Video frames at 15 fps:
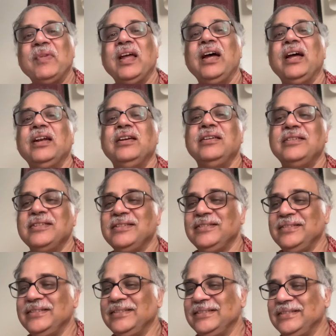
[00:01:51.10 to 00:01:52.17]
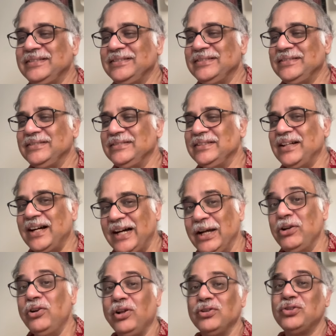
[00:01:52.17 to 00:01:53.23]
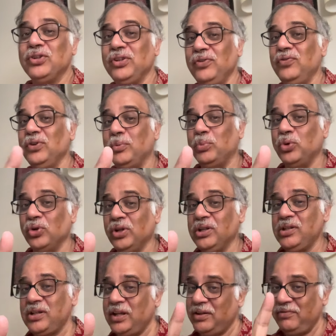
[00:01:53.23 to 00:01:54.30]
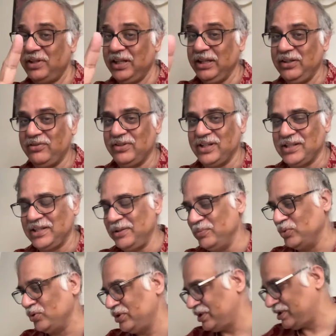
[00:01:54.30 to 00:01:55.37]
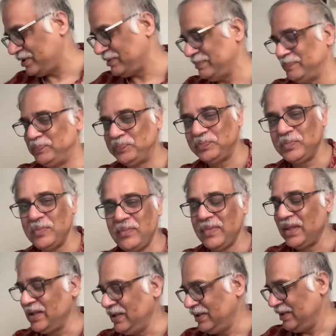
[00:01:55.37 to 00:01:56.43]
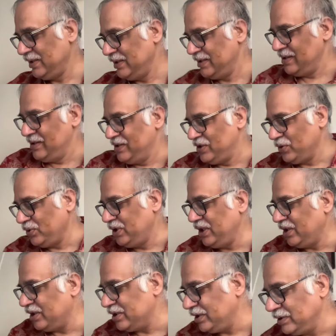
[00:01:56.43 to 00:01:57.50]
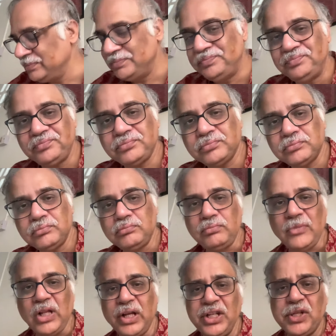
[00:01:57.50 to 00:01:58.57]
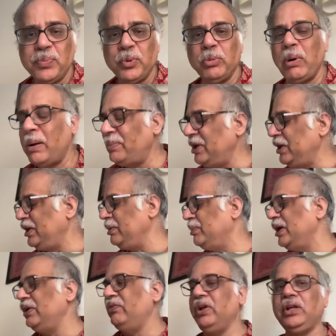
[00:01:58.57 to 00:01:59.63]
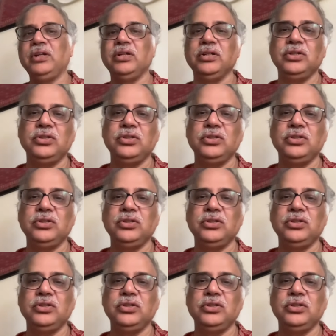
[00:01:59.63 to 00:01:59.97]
And I will also give you a bonus, and a very interesting bonus. So here is Probability by Rick